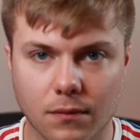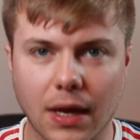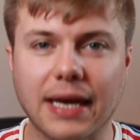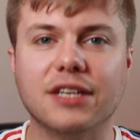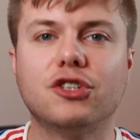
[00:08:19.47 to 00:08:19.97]

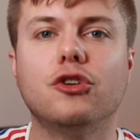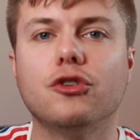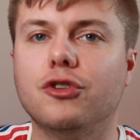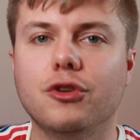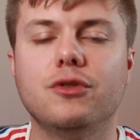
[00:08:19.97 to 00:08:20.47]
It is
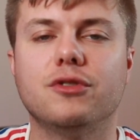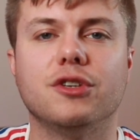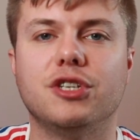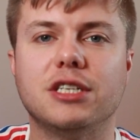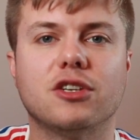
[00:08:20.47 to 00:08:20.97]
good news
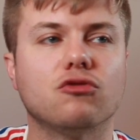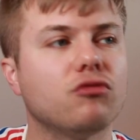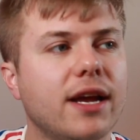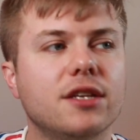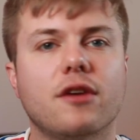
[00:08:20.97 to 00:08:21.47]
that Jesus
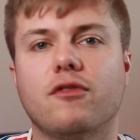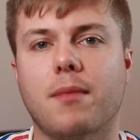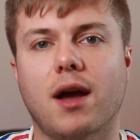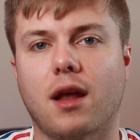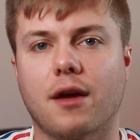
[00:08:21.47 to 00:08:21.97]
reigns over
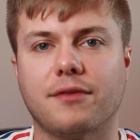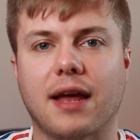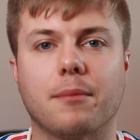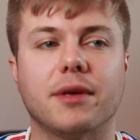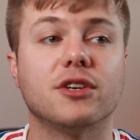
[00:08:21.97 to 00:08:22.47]
my life
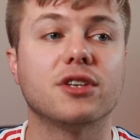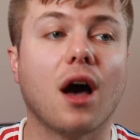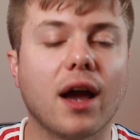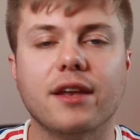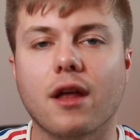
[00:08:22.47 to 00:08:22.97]
now because
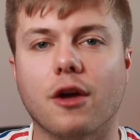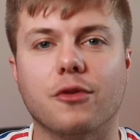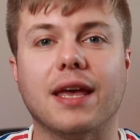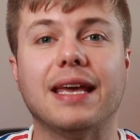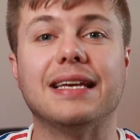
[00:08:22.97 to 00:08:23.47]
I know
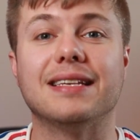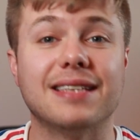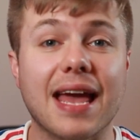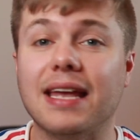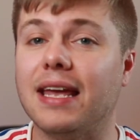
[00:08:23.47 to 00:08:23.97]
that he is
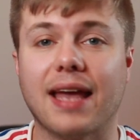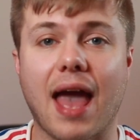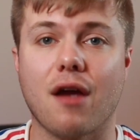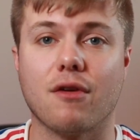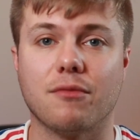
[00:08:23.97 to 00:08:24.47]
taking
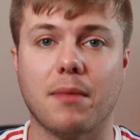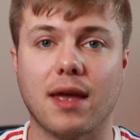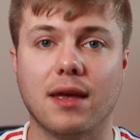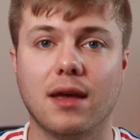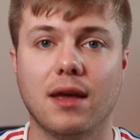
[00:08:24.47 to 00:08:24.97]
care of me.
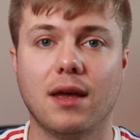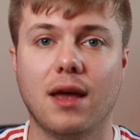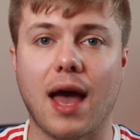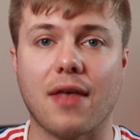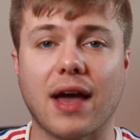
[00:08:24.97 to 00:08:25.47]

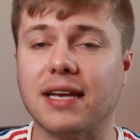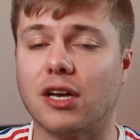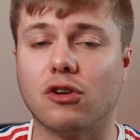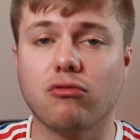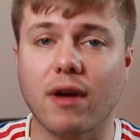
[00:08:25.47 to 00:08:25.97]
And that is a
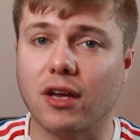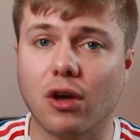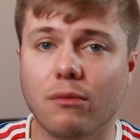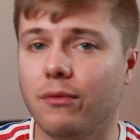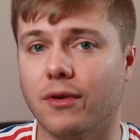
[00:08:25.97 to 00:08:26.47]
great
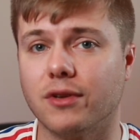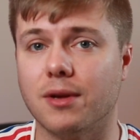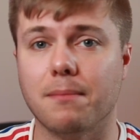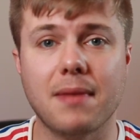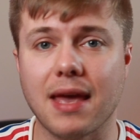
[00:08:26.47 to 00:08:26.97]
comfort
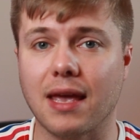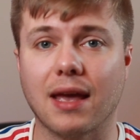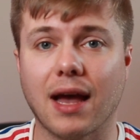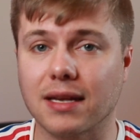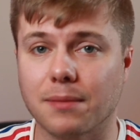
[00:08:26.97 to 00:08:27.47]
to me
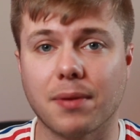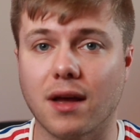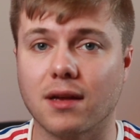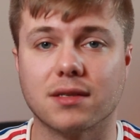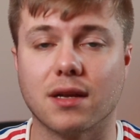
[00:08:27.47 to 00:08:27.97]
as a
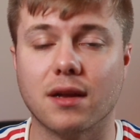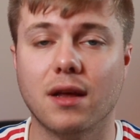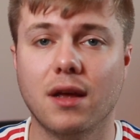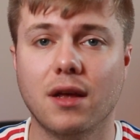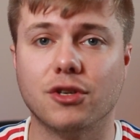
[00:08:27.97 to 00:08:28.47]
person
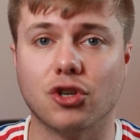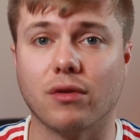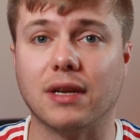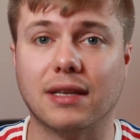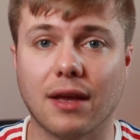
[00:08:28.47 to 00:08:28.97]

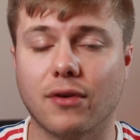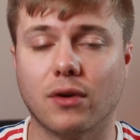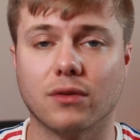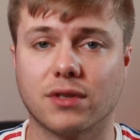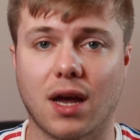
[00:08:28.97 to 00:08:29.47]
during
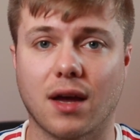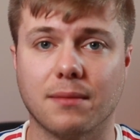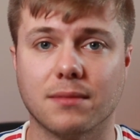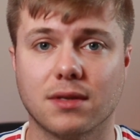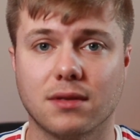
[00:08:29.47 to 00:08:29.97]
difficult
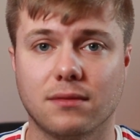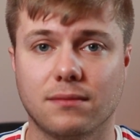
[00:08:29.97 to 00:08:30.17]
times.